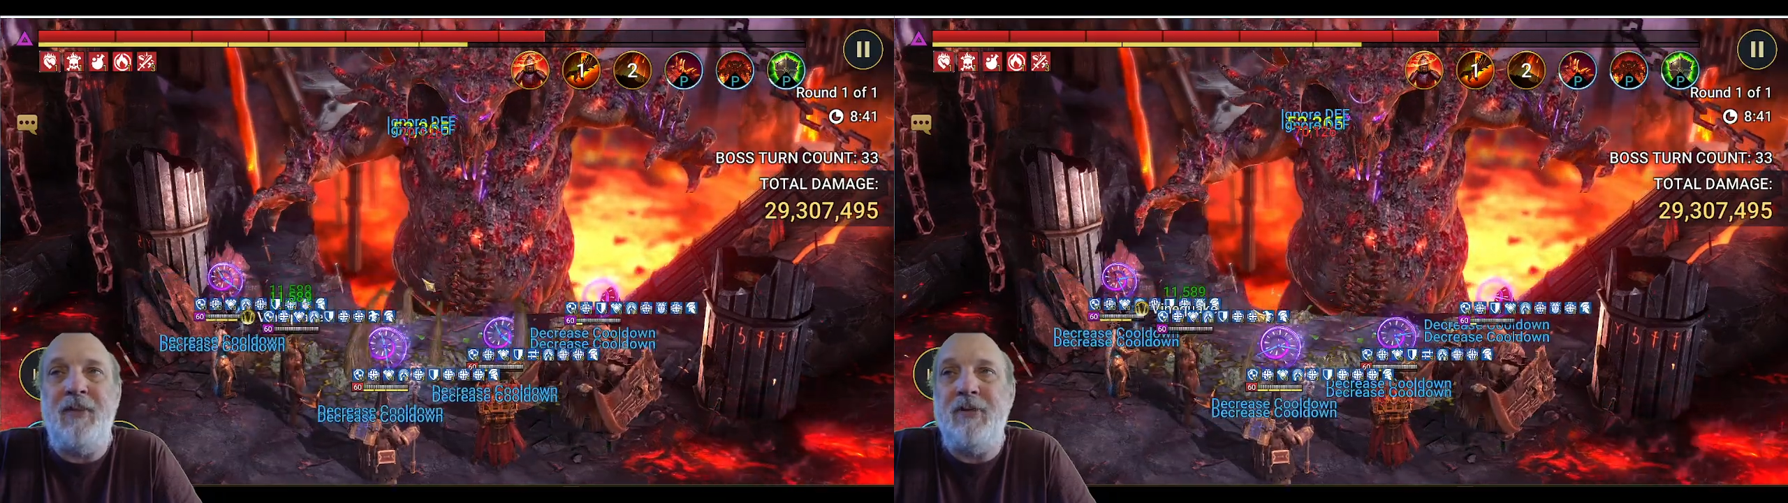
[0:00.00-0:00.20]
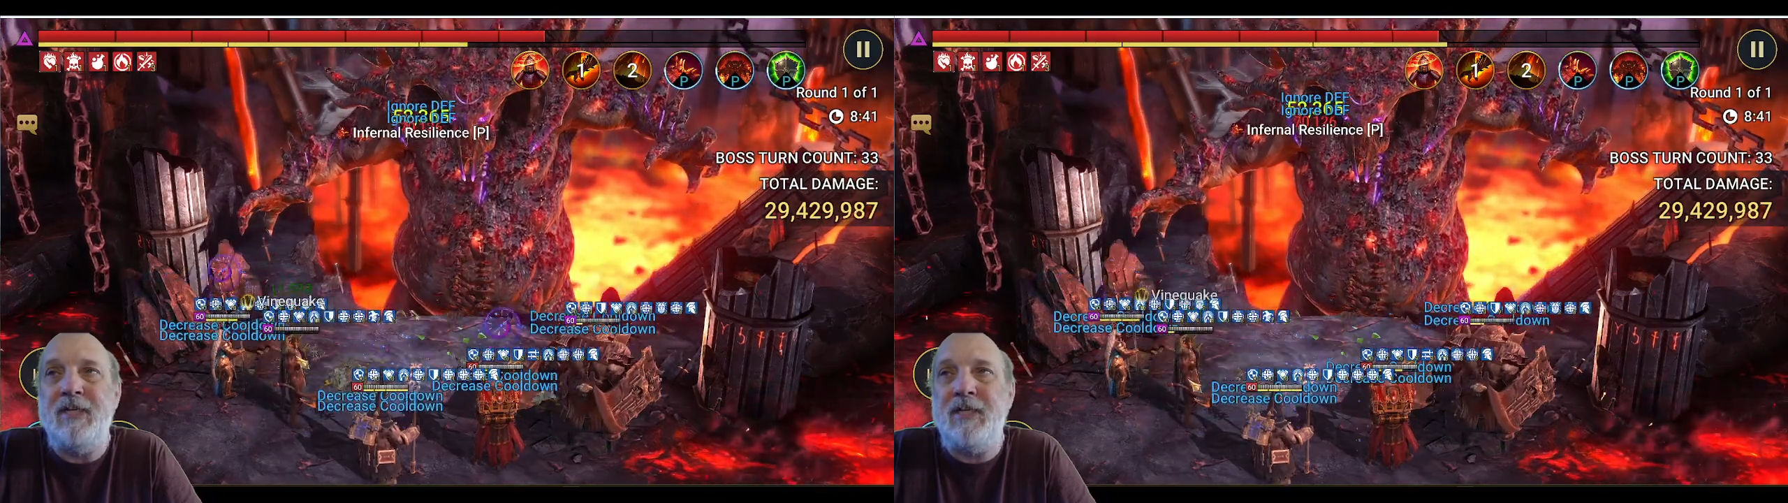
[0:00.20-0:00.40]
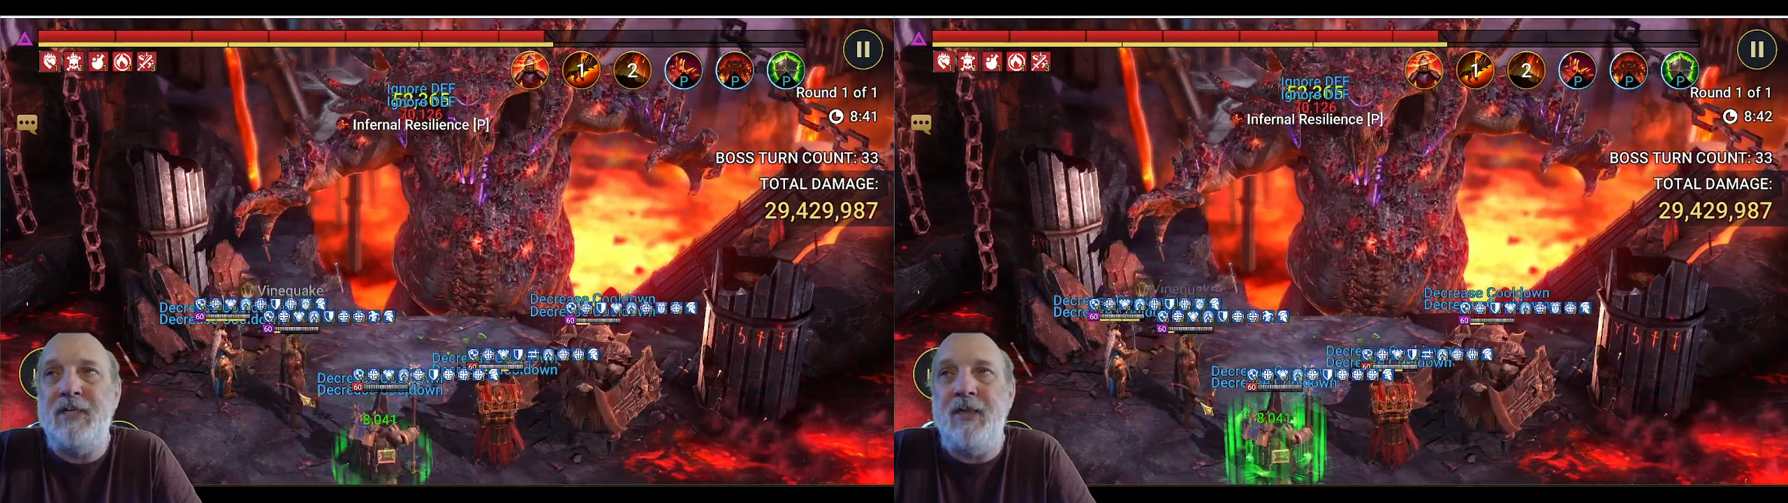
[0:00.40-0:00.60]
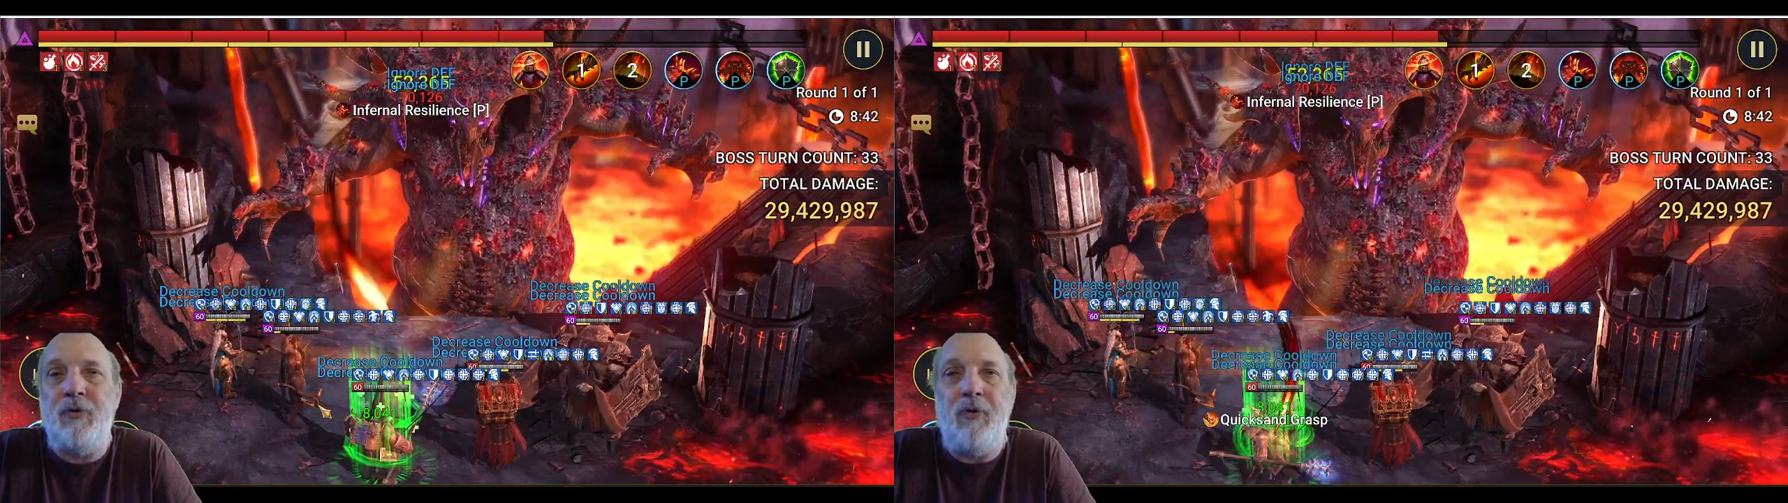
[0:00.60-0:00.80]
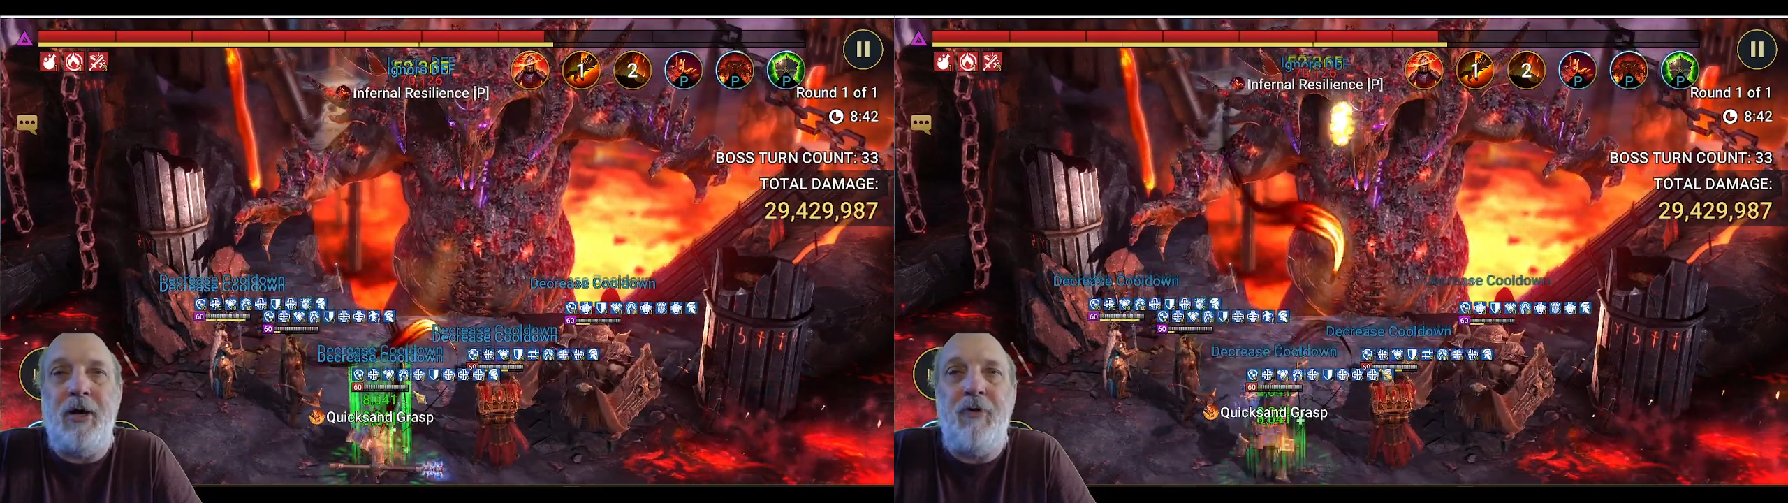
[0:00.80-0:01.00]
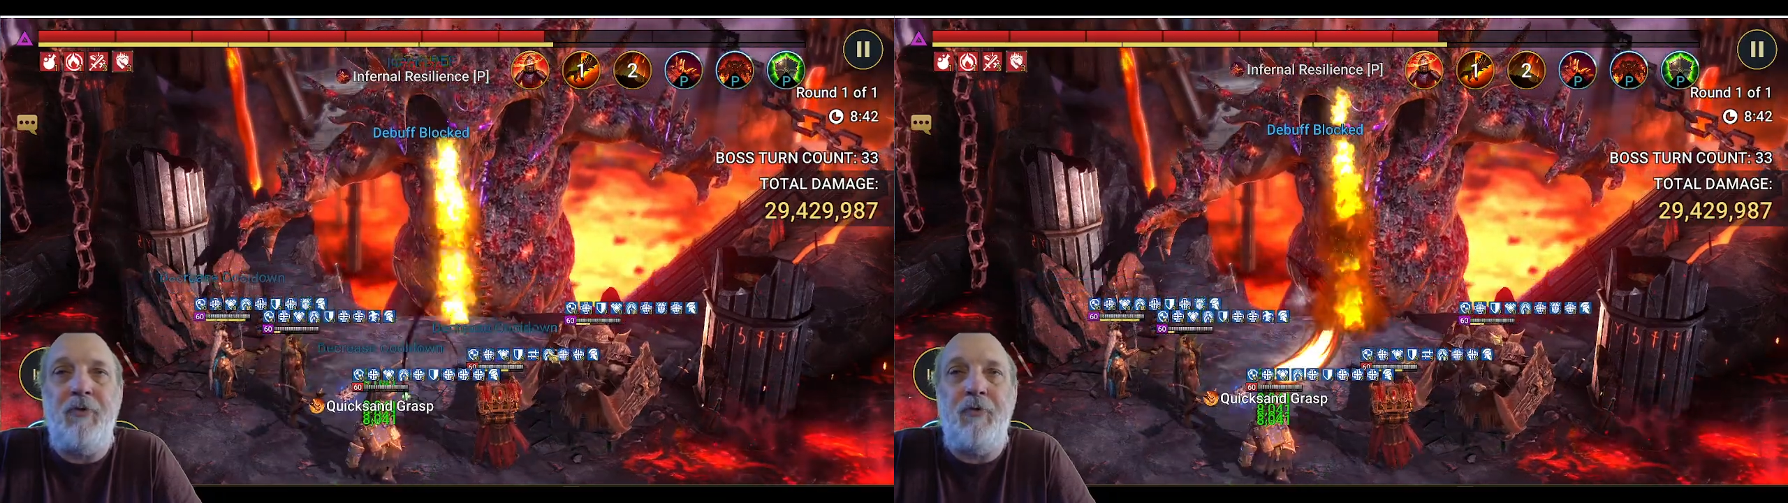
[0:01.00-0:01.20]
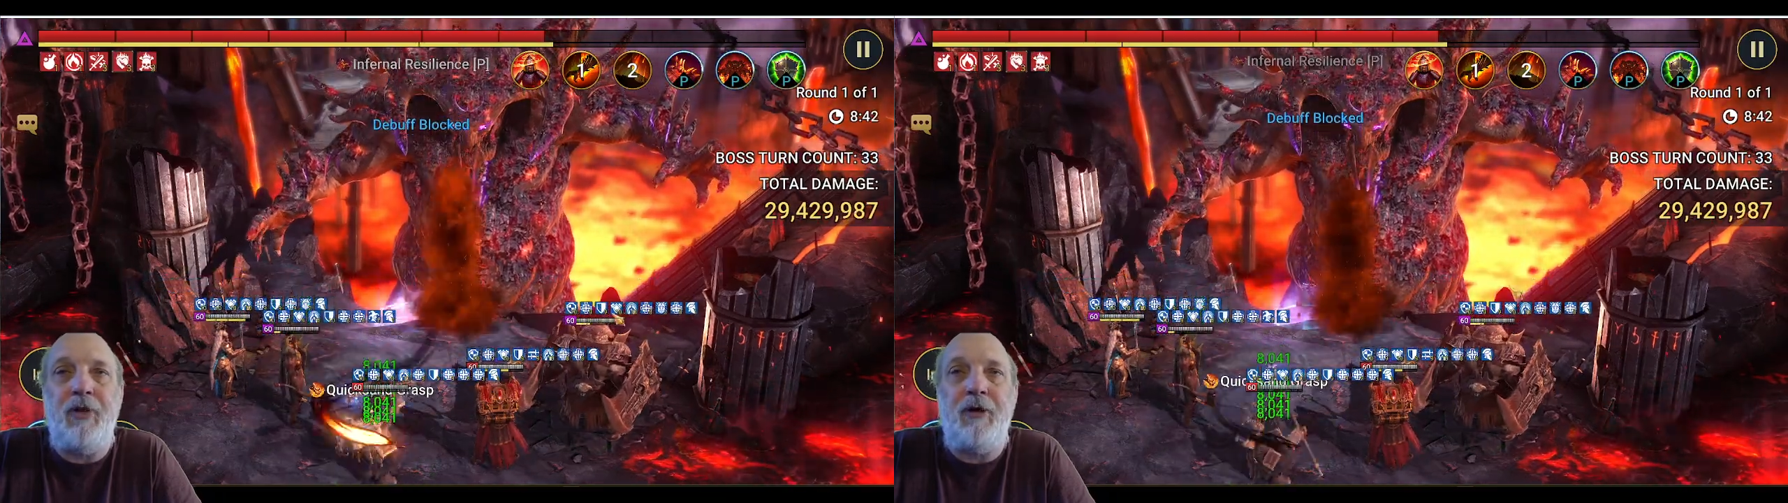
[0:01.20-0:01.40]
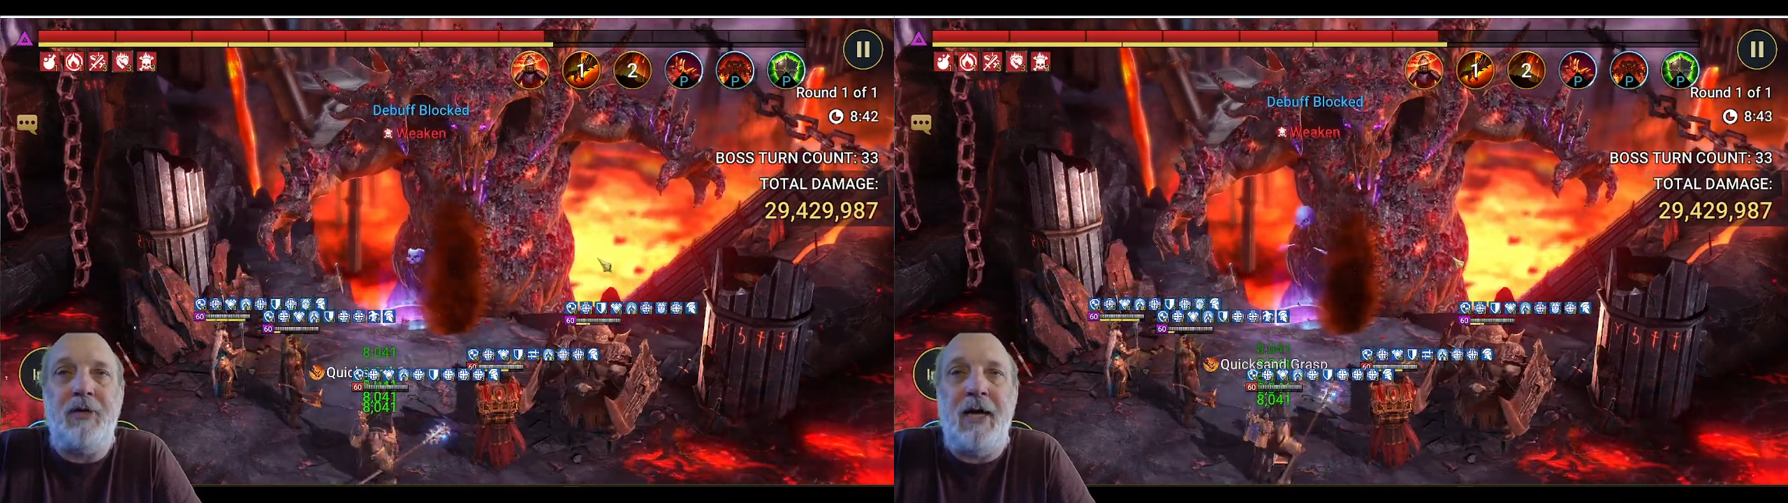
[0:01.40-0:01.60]
16th round
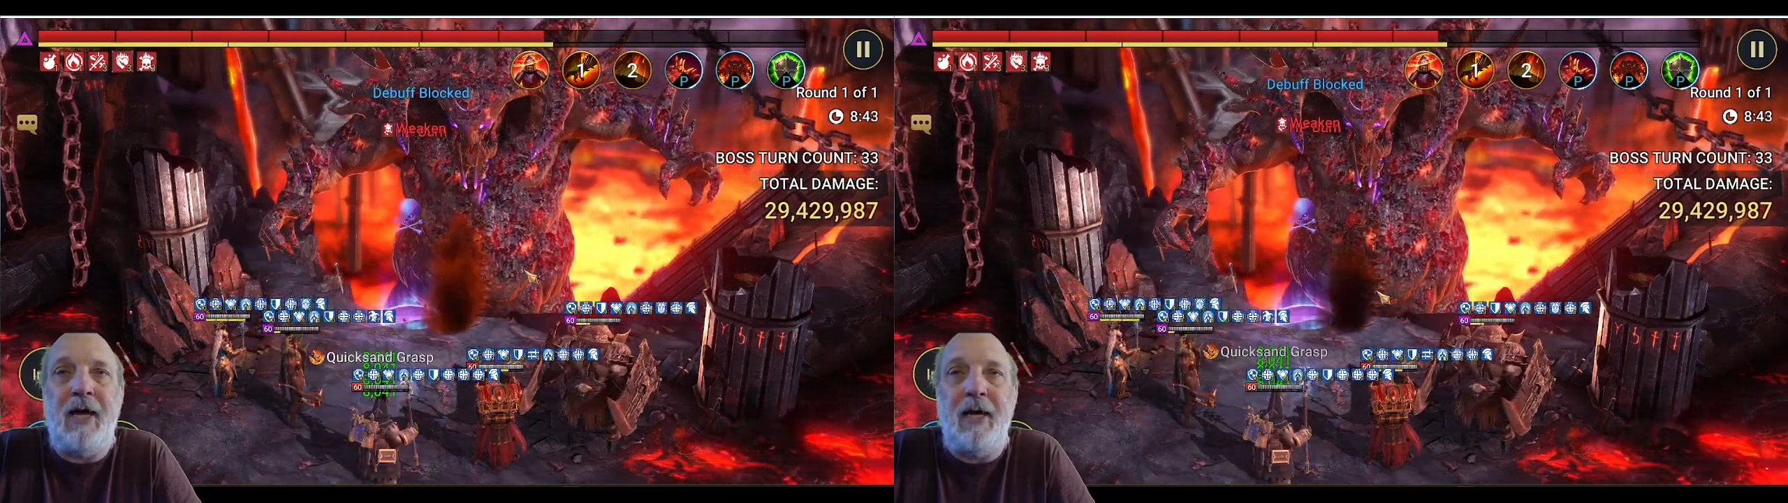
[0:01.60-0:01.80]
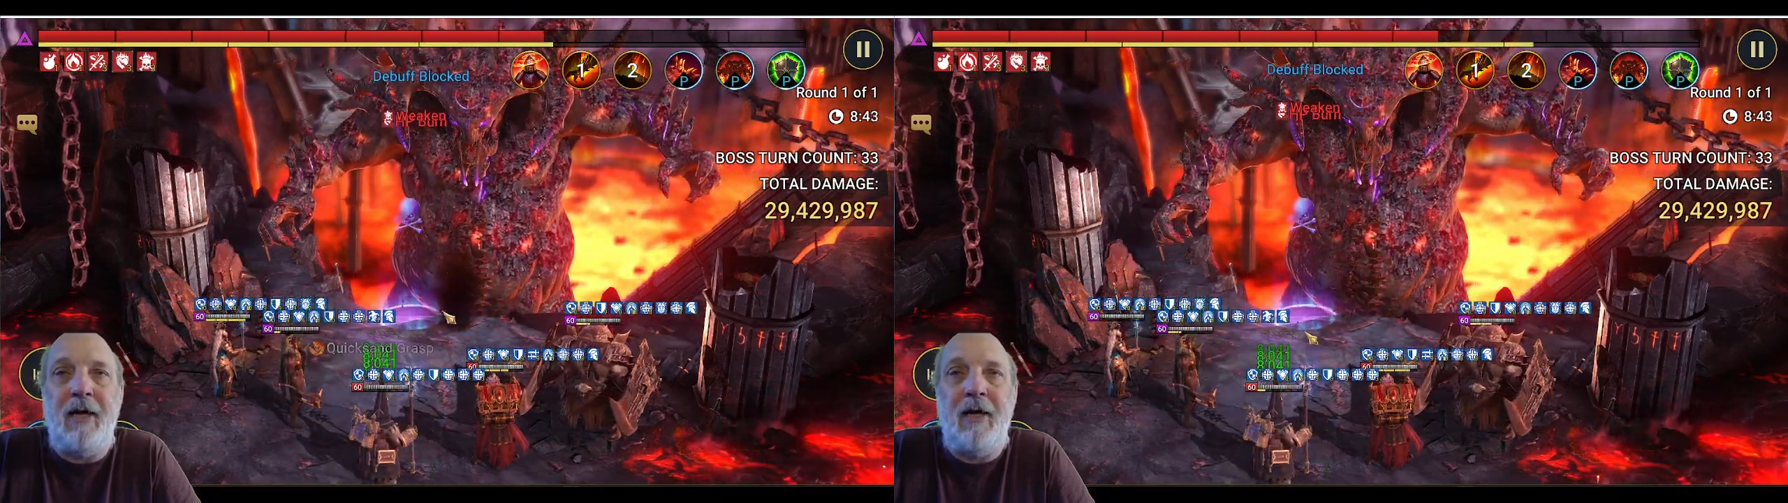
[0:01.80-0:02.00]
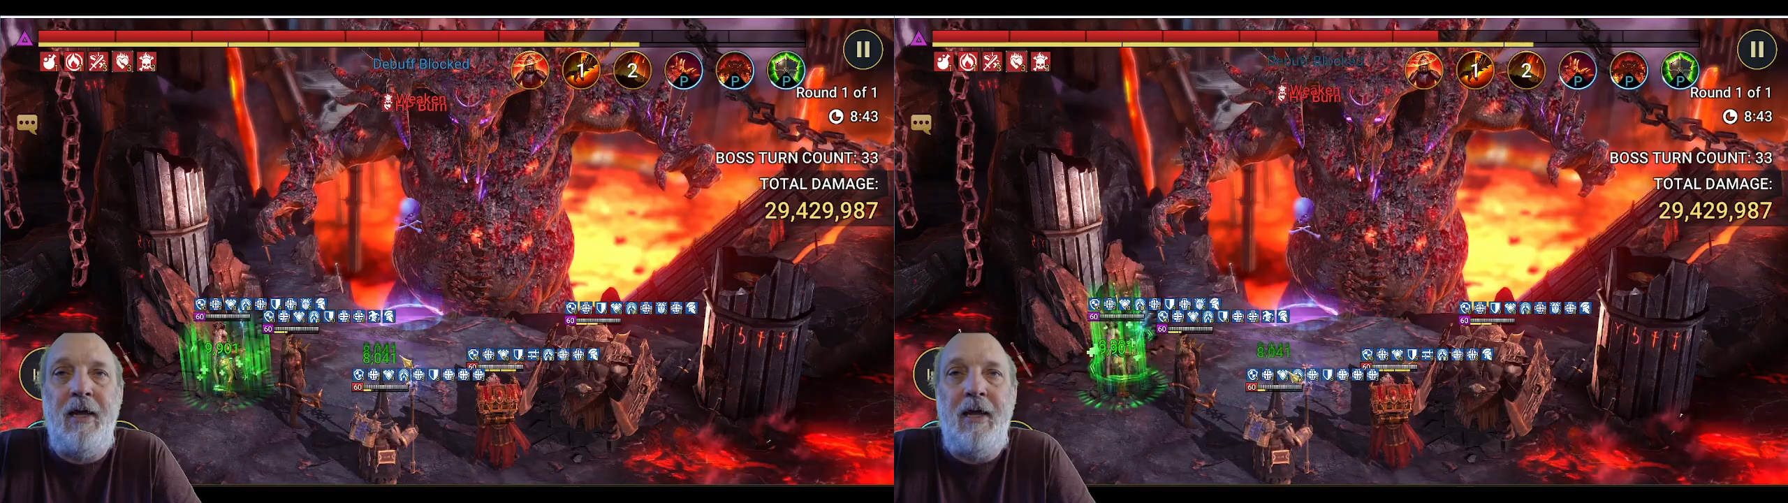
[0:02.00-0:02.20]
without dying